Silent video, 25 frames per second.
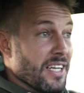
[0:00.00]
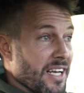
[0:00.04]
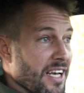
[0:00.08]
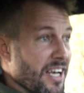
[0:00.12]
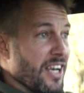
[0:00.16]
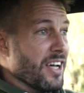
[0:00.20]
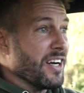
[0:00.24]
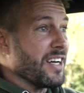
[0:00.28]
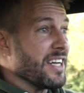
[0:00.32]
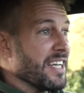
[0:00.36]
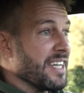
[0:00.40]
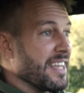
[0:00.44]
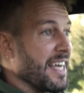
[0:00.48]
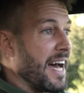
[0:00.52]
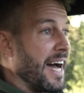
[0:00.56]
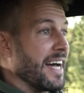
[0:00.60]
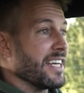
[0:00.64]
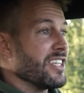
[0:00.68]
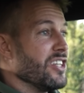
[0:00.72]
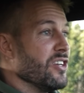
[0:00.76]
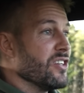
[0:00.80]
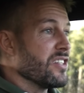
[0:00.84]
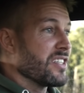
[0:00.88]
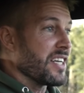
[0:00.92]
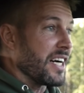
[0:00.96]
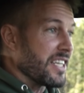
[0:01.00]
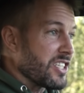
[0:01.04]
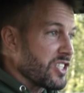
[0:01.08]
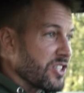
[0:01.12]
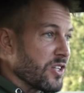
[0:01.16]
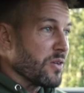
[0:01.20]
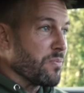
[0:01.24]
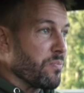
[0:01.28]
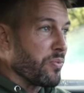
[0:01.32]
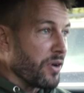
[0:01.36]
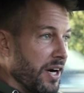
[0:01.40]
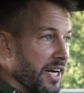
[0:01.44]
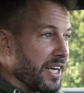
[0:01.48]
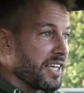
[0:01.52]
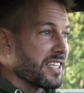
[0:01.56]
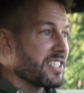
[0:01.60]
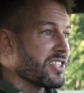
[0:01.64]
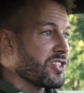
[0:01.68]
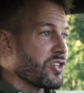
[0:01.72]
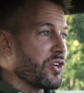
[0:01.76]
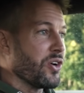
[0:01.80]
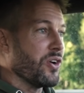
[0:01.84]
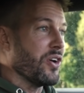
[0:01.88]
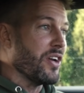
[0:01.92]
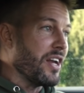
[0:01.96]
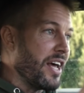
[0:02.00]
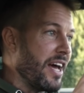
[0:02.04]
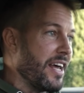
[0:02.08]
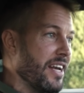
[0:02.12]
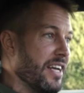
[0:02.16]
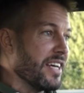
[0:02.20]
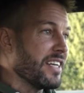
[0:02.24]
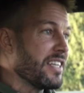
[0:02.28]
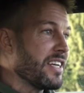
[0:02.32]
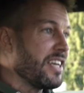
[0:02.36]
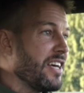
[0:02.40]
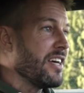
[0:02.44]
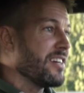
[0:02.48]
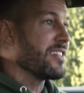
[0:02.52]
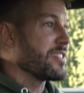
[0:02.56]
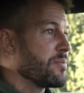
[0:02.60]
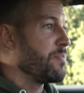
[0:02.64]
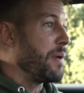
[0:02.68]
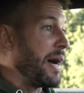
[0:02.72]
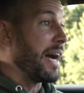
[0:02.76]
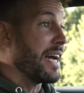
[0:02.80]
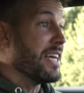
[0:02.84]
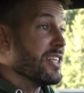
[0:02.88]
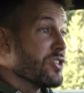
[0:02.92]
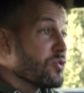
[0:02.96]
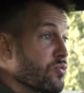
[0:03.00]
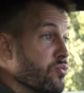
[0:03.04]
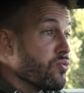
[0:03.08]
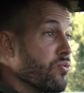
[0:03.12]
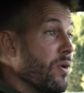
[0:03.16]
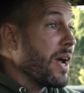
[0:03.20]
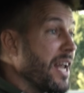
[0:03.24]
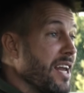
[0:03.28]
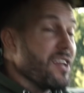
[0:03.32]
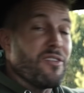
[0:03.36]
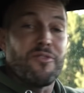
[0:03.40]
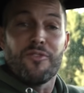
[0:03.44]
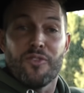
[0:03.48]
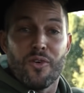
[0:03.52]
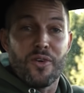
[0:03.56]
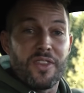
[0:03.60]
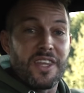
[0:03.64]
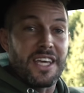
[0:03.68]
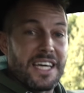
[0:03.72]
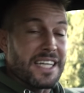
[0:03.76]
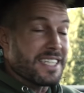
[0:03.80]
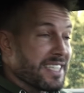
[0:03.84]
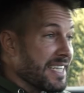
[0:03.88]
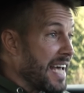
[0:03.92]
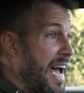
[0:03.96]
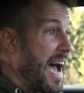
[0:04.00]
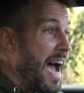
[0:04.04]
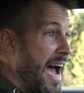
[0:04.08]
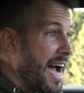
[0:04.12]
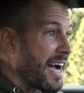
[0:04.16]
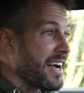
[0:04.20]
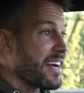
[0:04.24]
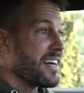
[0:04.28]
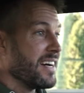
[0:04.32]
Look at that, you touch the brakes, turn in, it gears back, it's ready for the attack.